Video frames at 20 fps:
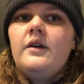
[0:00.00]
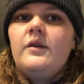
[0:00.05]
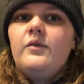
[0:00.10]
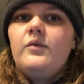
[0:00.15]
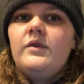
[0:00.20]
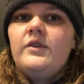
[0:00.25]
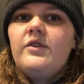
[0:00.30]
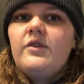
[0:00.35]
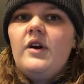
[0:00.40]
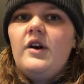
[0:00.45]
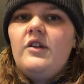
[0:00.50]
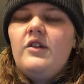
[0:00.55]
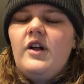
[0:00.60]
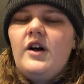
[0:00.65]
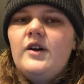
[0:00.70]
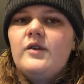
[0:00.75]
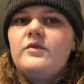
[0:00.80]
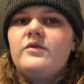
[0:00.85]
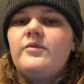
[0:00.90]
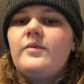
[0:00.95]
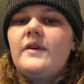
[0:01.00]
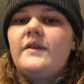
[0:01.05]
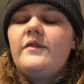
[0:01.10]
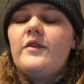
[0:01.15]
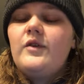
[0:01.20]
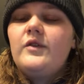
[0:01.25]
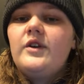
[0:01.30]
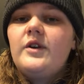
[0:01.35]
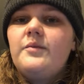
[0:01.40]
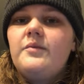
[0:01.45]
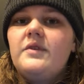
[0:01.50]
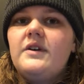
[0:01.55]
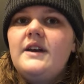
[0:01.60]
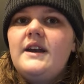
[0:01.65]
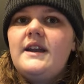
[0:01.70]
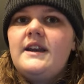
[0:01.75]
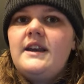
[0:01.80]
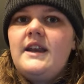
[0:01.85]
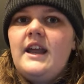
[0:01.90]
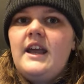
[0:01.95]
with along with my phone number
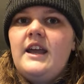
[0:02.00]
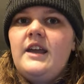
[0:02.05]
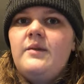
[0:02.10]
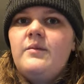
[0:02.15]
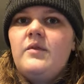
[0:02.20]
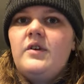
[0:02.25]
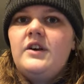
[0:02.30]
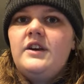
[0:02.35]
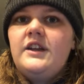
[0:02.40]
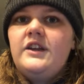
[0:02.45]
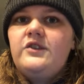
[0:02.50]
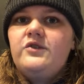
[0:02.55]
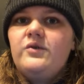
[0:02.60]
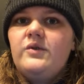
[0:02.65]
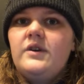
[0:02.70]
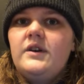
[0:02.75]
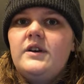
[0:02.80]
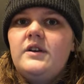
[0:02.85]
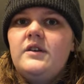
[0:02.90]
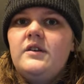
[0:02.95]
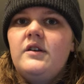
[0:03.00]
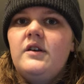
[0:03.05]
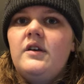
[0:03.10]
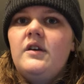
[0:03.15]
and name on each one